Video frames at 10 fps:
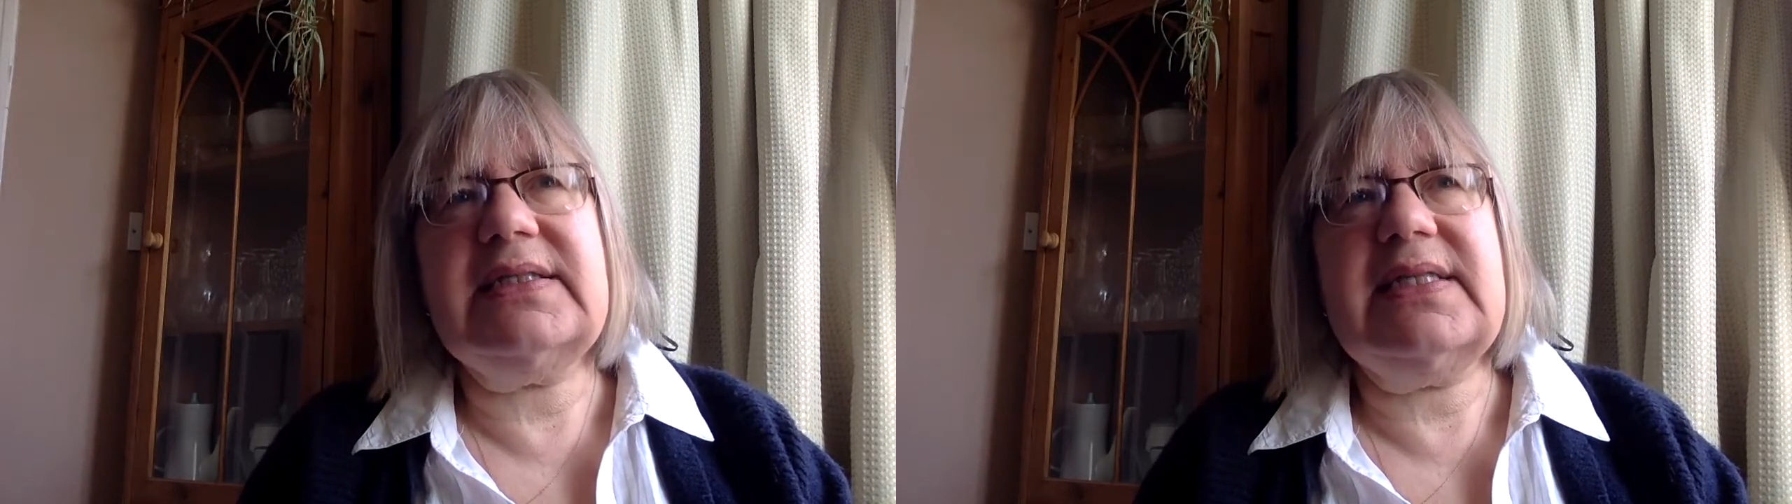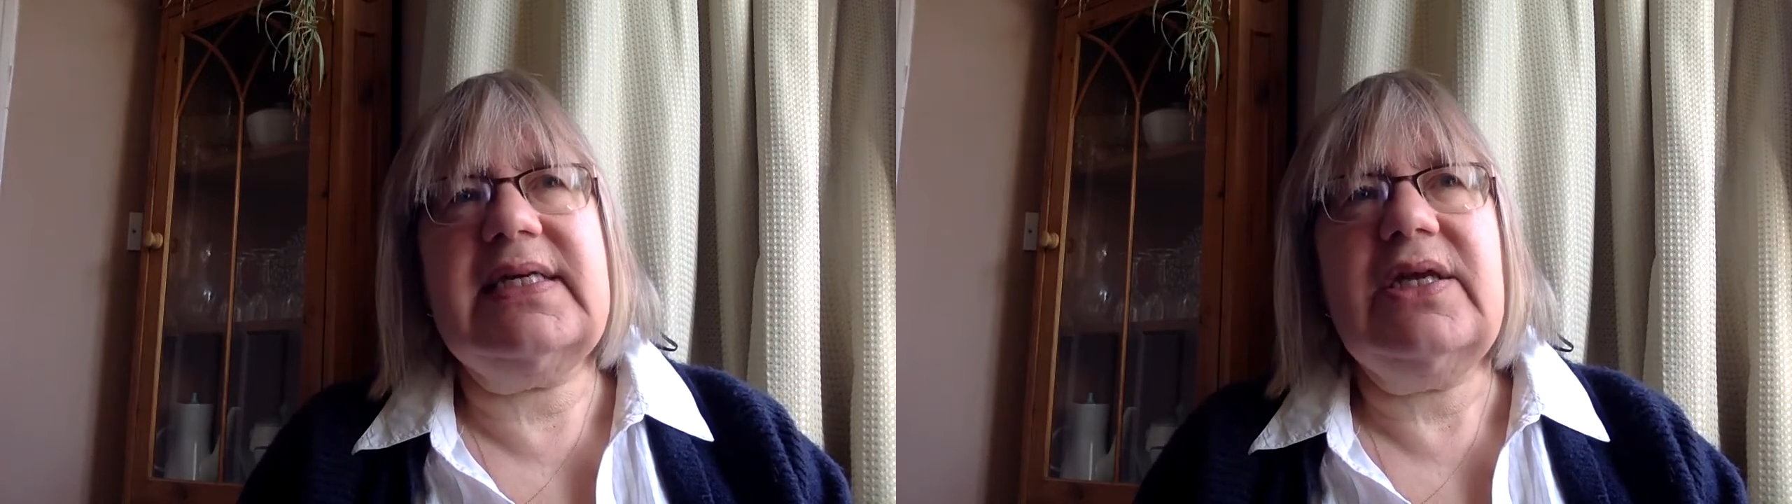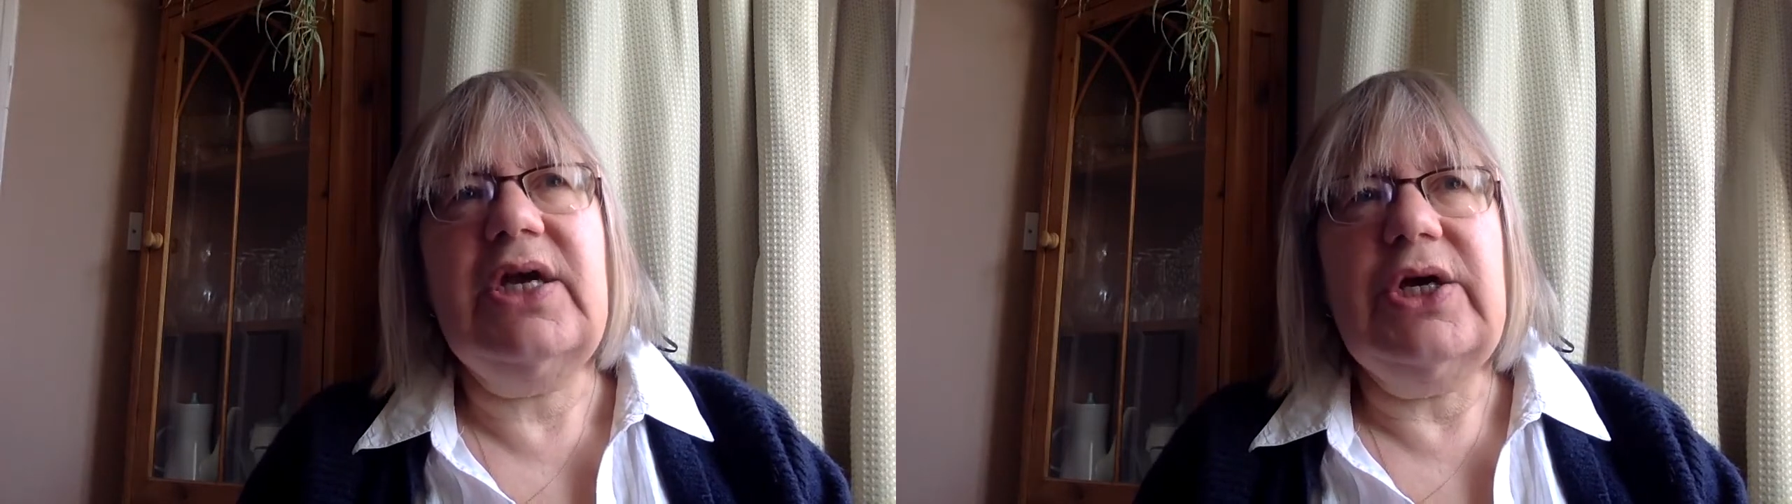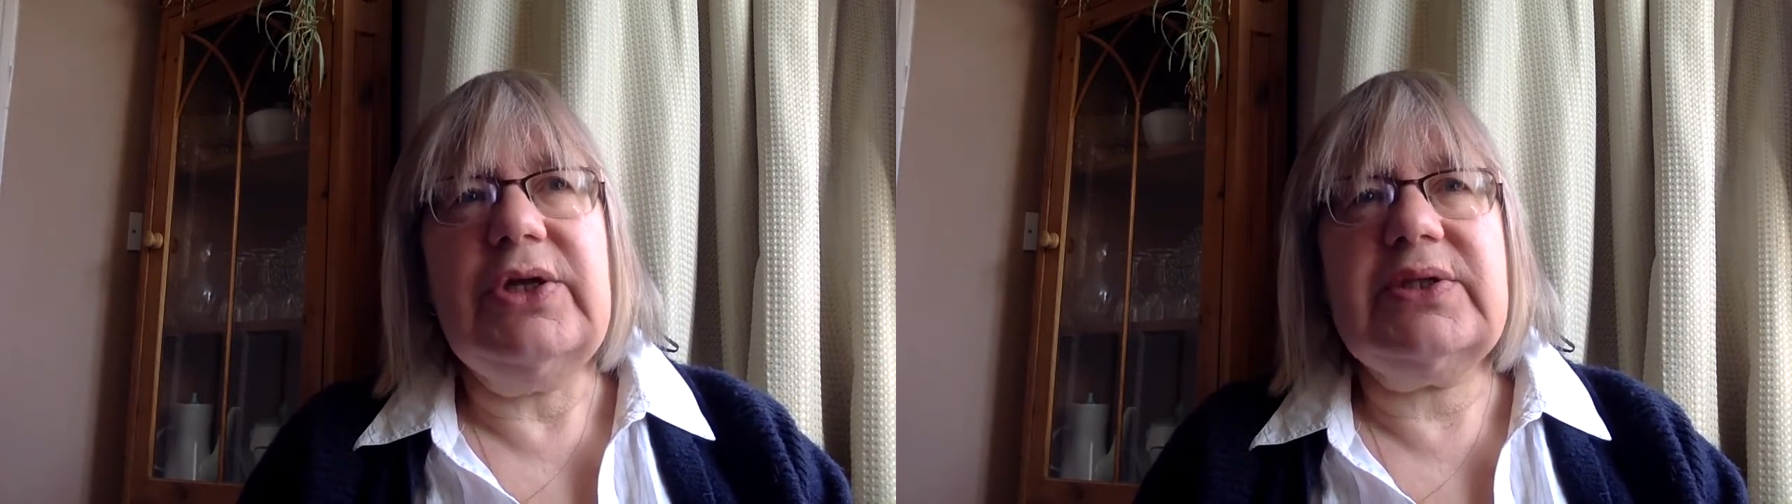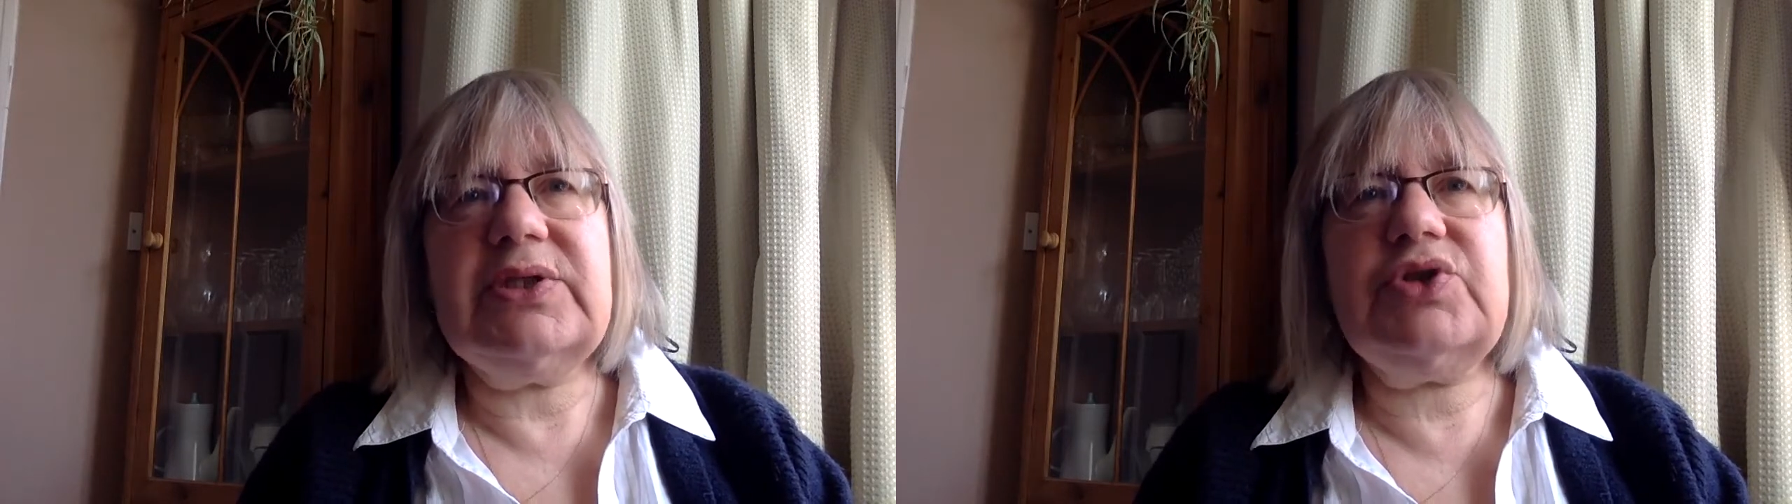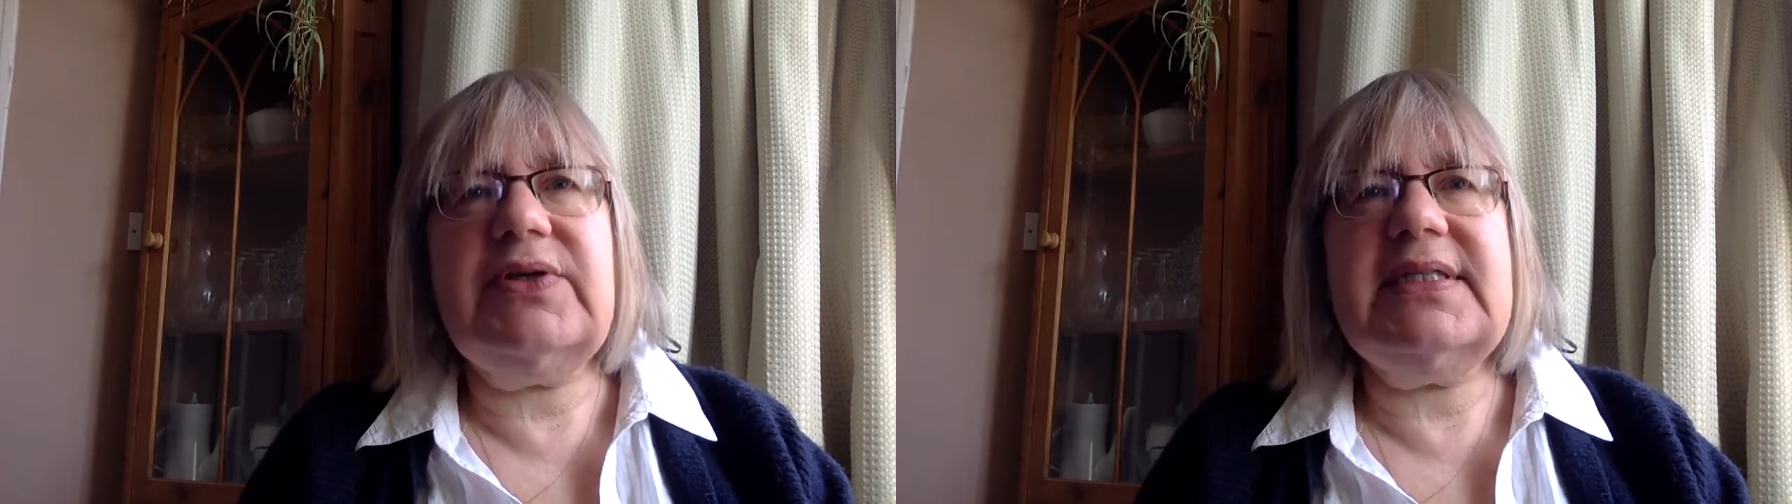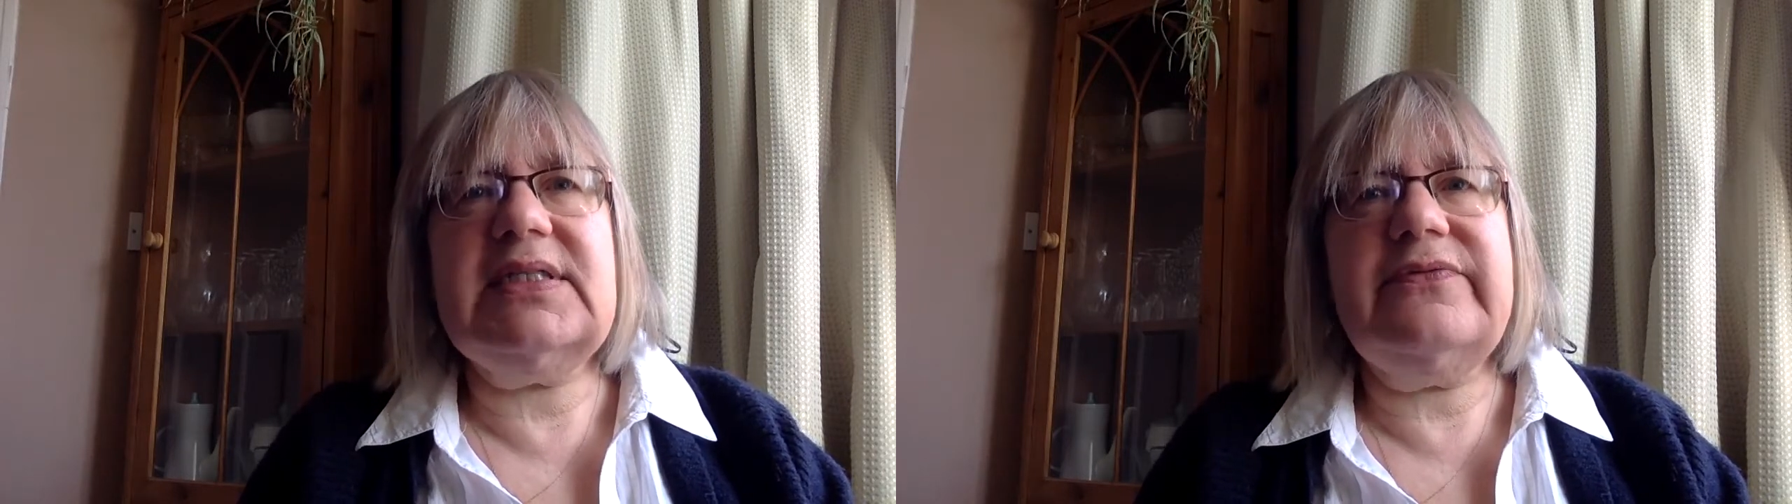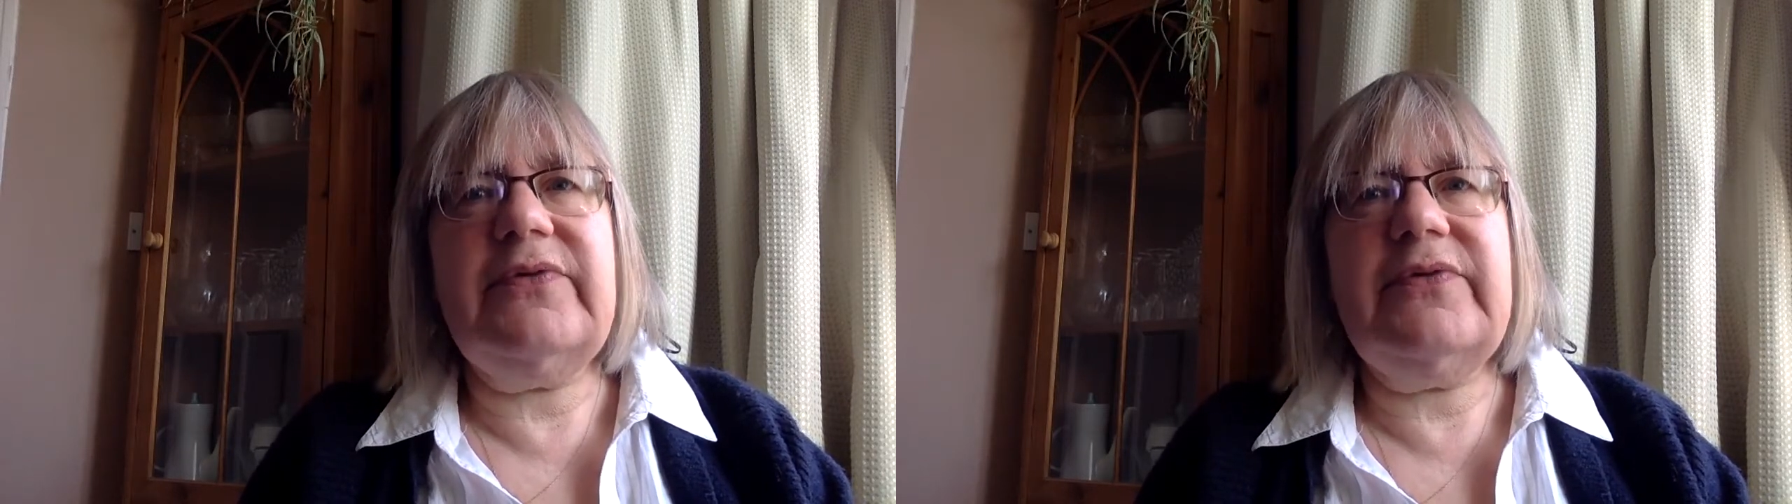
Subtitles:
The streets of